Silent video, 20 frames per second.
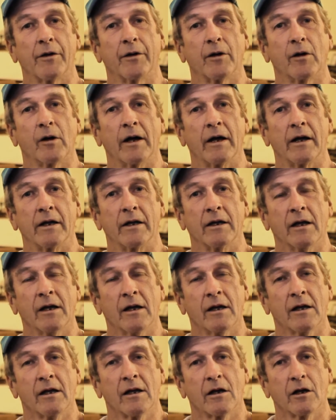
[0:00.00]
to a
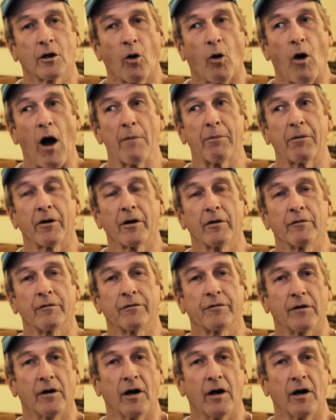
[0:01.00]
cooperative